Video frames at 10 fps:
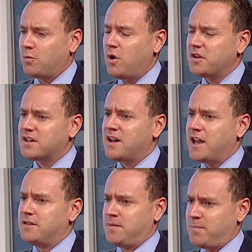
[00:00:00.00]
what
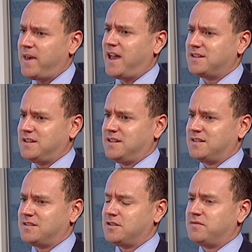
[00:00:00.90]
kind of impact
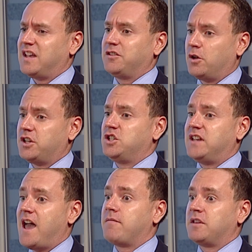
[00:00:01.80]
is sort of
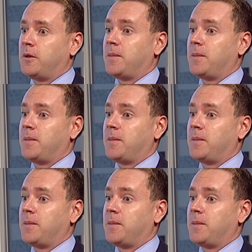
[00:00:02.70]
technology having